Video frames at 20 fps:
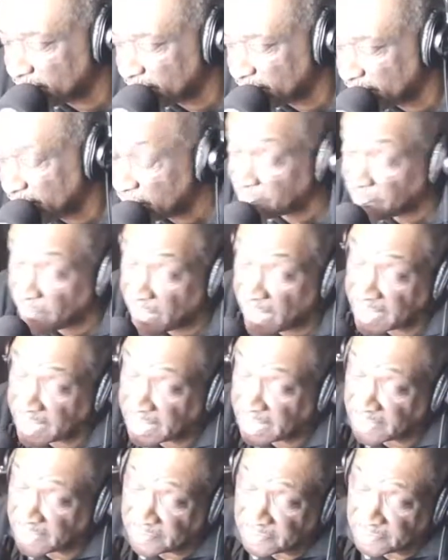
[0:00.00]
It's
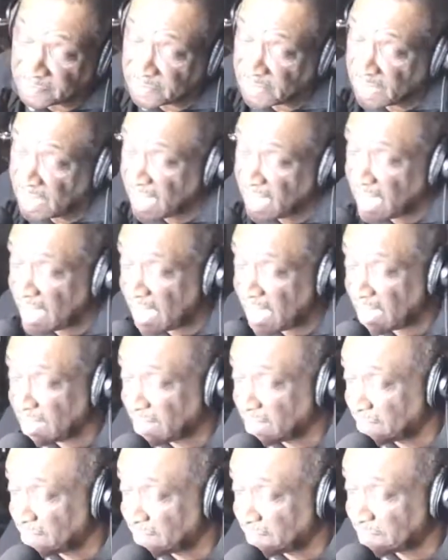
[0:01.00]
Friday. I
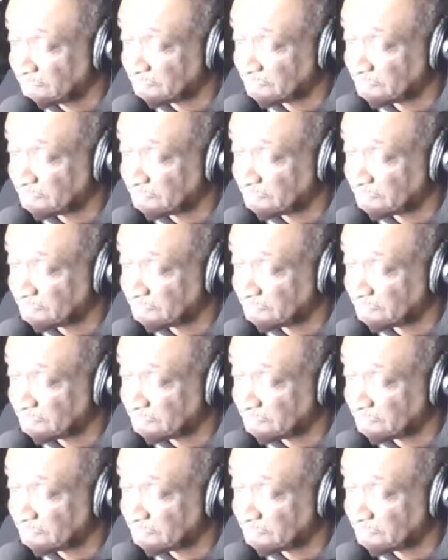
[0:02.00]
love it.